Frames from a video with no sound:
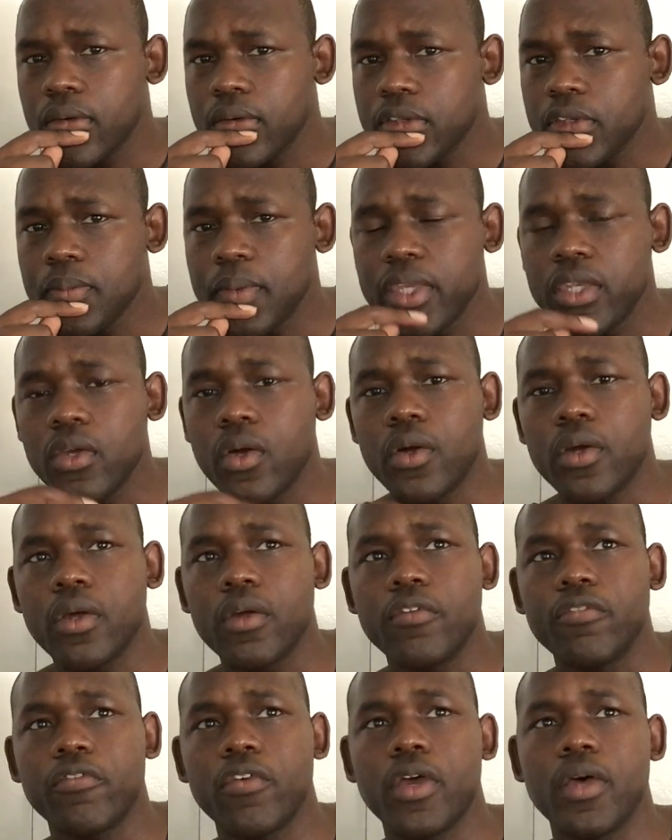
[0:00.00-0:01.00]
You may know
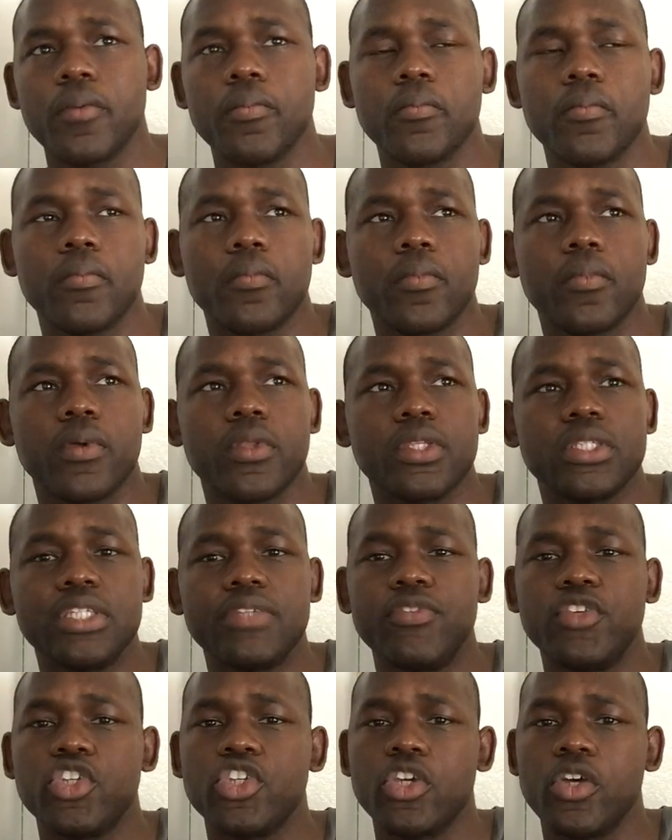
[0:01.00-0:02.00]
her from the
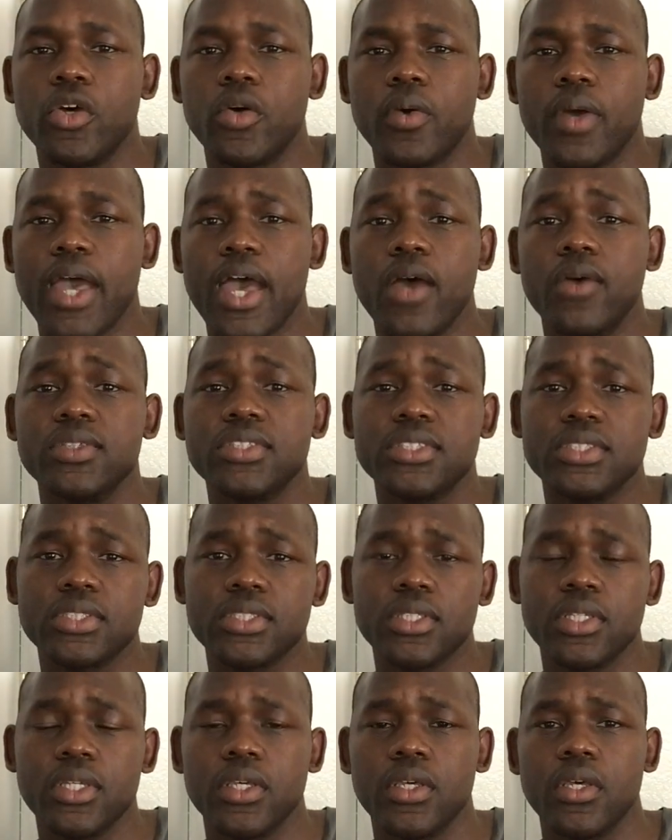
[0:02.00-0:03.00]
TV show House.
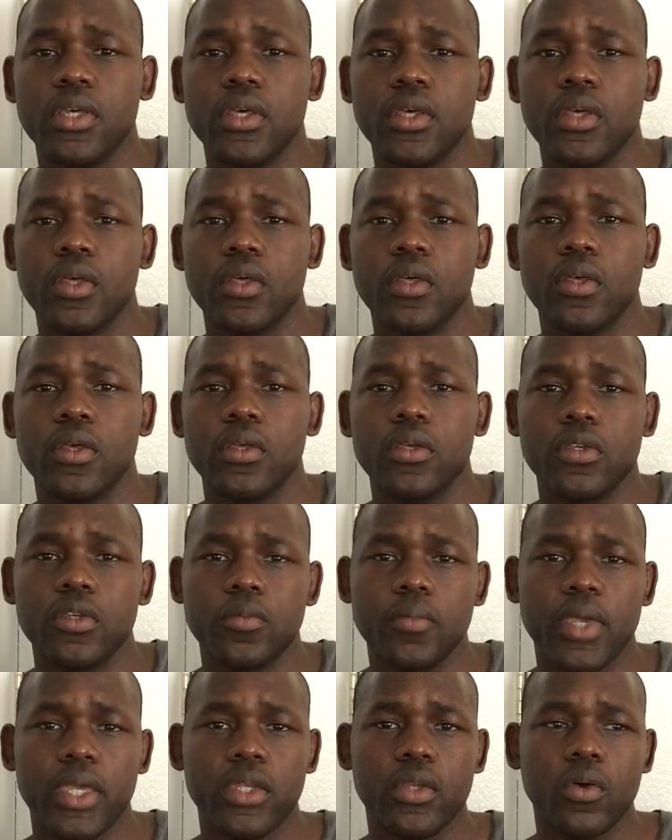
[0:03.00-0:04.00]
You
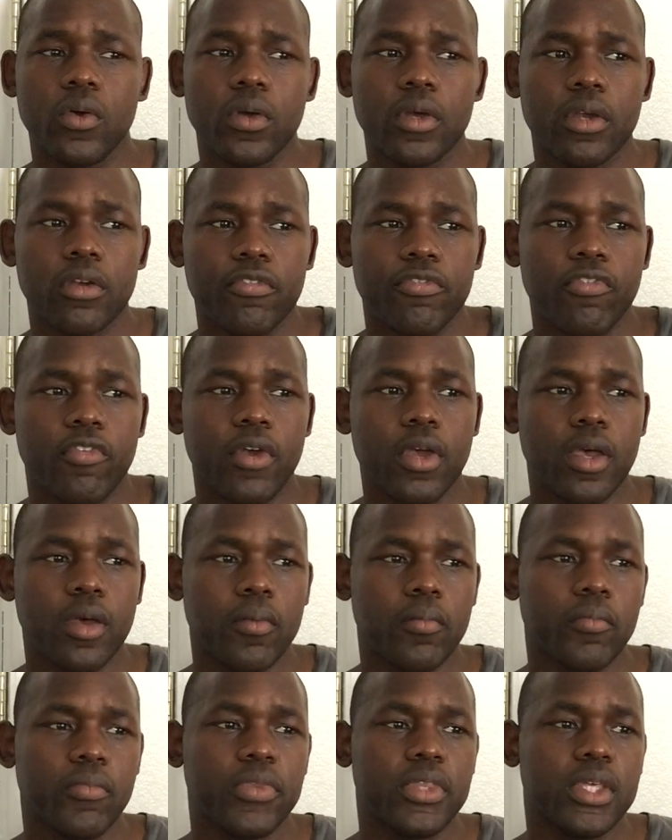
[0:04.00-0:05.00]
may know her
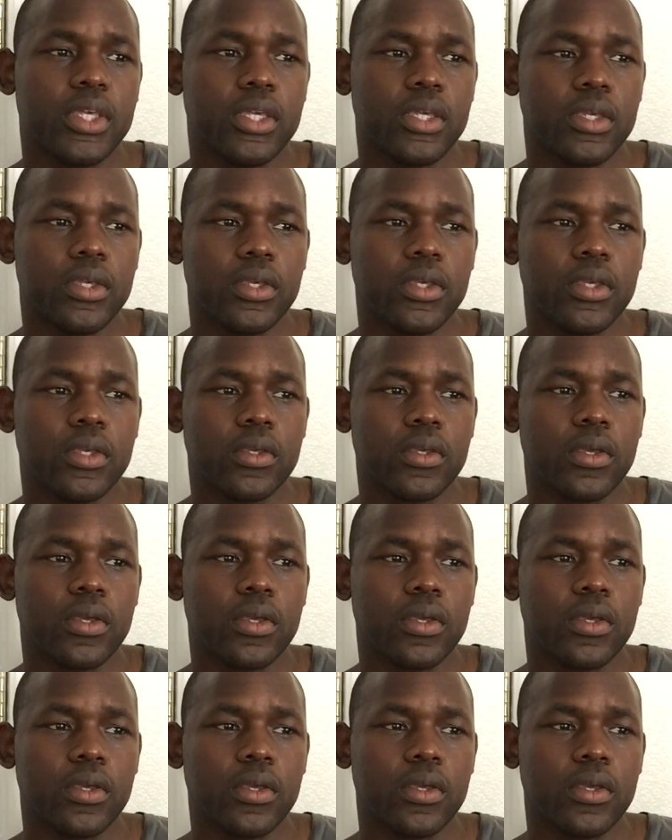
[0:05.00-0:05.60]
from the